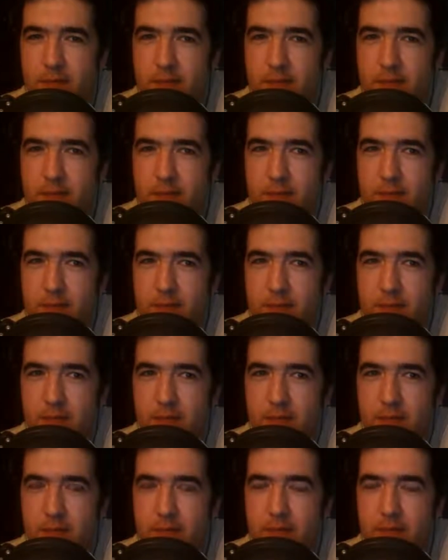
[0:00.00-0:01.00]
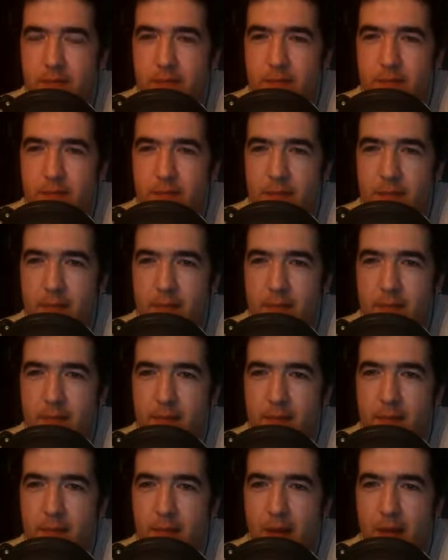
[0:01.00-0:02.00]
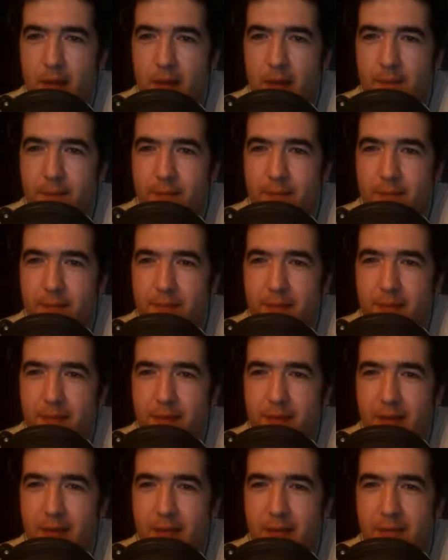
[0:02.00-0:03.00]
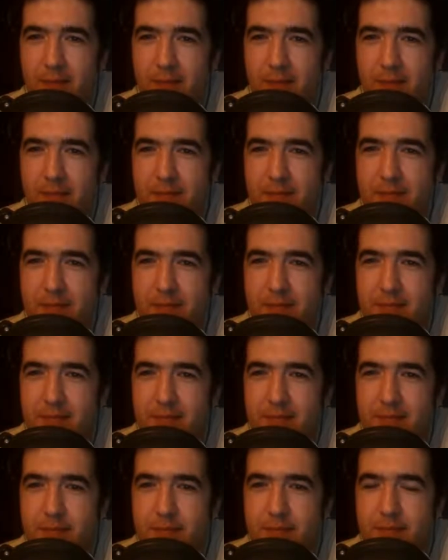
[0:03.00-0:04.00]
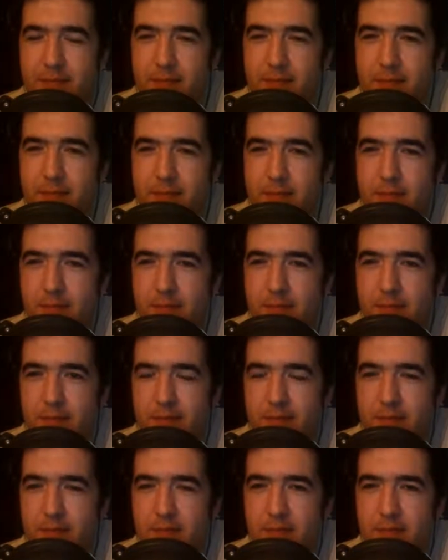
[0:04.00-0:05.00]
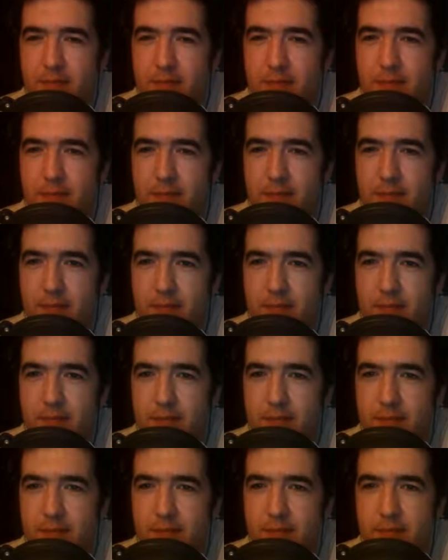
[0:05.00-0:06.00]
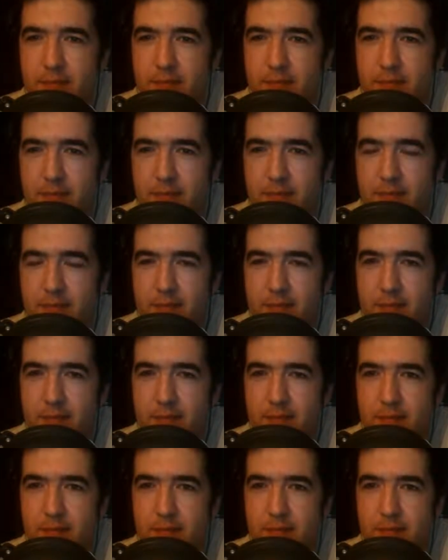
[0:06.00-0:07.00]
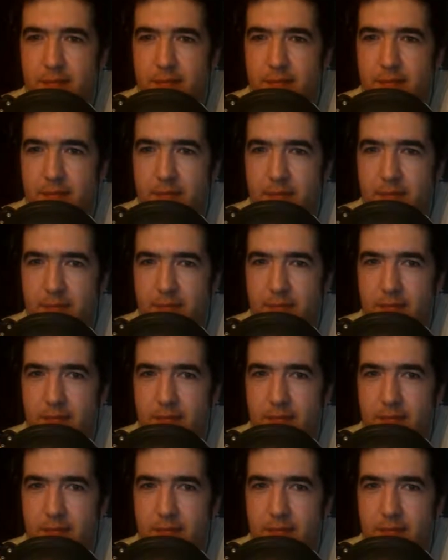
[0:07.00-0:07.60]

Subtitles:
(not speaking)